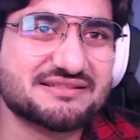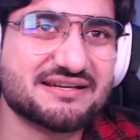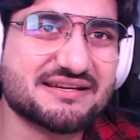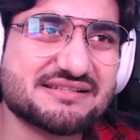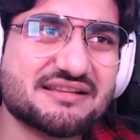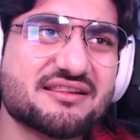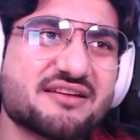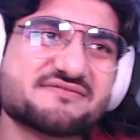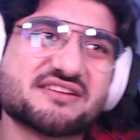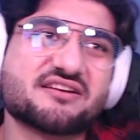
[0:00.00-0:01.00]
I guess he
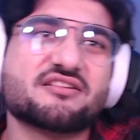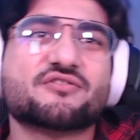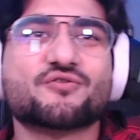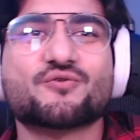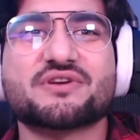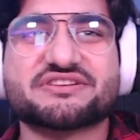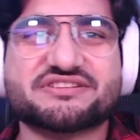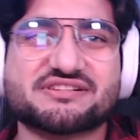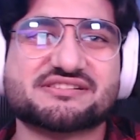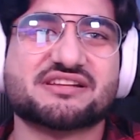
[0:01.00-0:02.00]
loves the color orange.
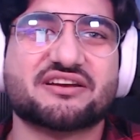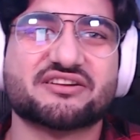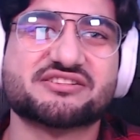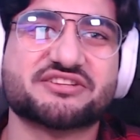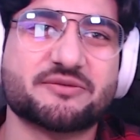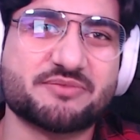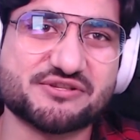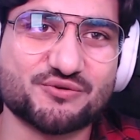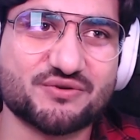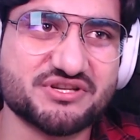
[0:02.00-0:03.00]
His uh, ship is
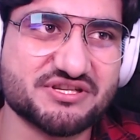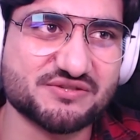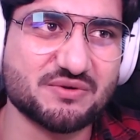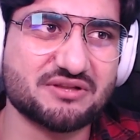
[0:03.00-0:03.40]
orange as well,